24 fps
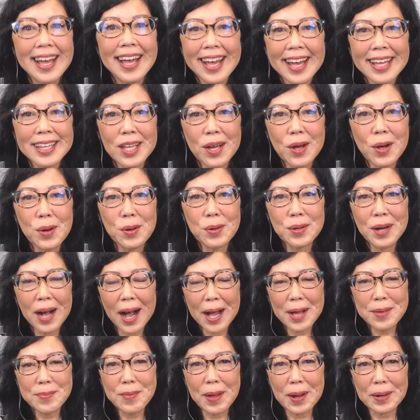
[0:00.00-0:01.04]
Hello,
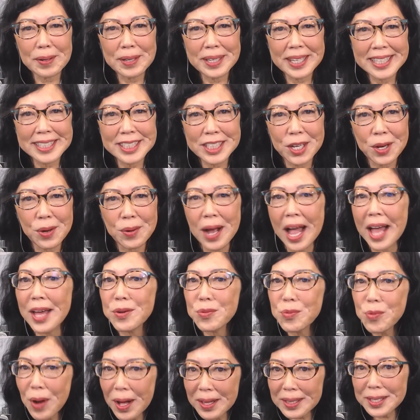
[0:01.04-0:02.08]
I'm Mary Ito,
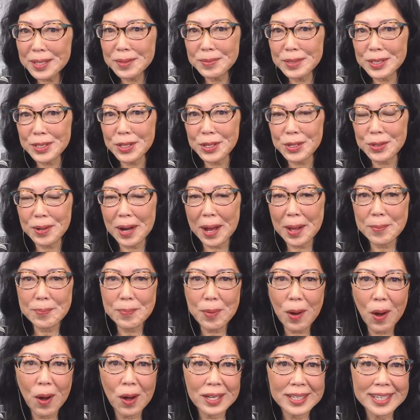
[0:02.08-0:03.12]
and welcome to the CRAM
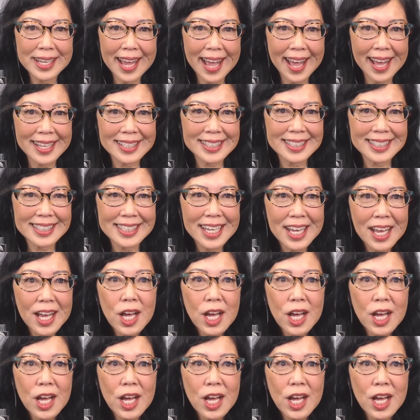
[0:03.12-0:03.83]
podcast.